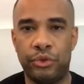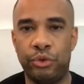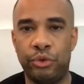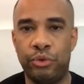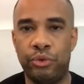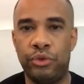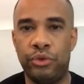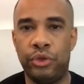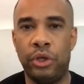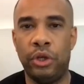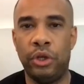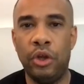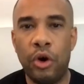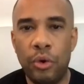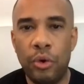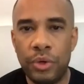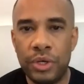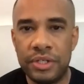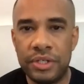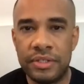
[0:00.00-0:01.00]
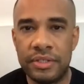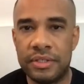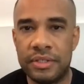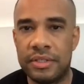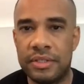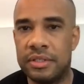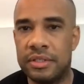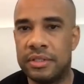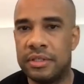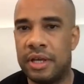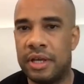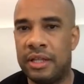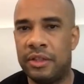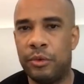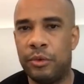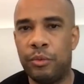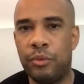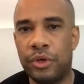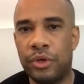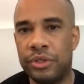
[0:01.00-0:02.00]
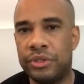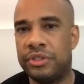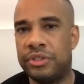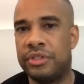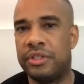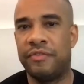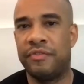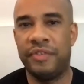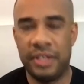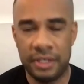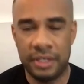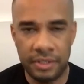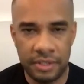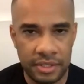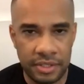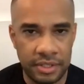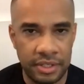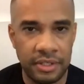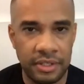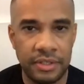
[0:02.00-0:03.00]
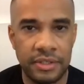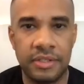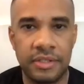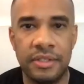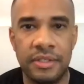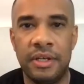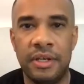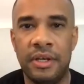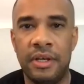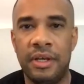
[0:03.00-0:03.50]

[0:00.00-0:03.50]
to the lowest and the worst of the instincts,